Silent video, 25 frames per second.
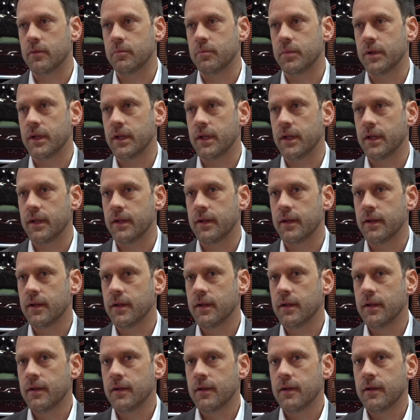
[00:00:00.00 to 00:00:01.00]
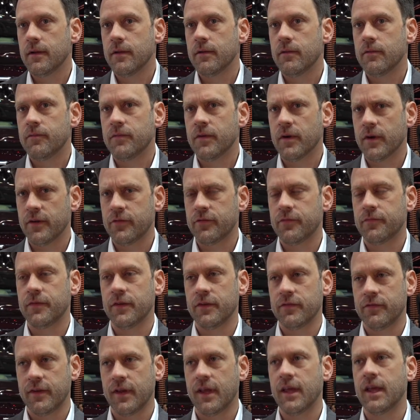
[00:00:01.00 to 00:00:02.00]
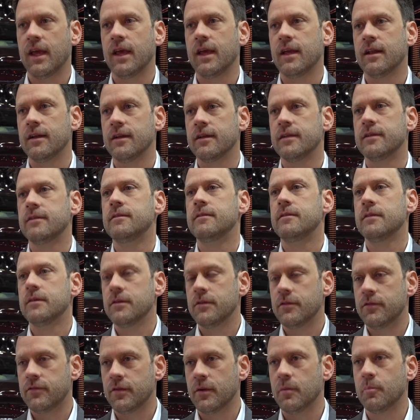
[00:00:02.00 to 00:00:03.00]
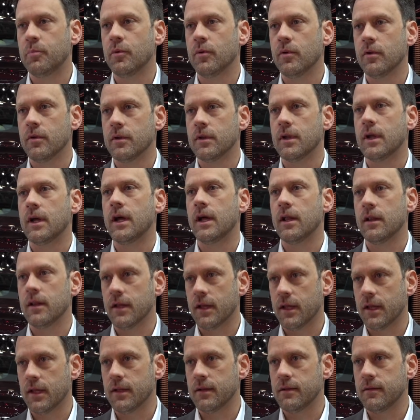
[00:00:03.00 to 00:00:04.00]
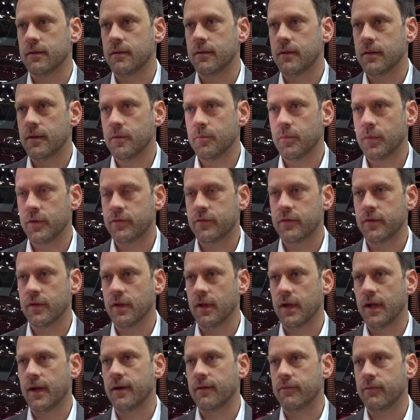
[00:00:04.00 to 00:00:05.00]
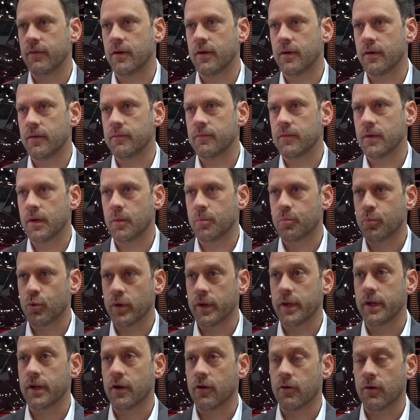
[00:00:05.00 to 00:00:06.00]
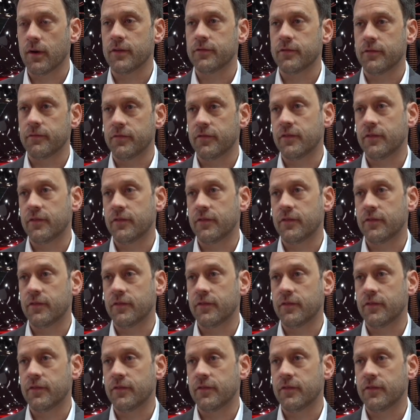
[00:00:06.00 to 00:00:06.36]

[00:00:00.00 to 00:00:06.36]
to be very sophisticated, simple, elegant, but still have a pretty aggressive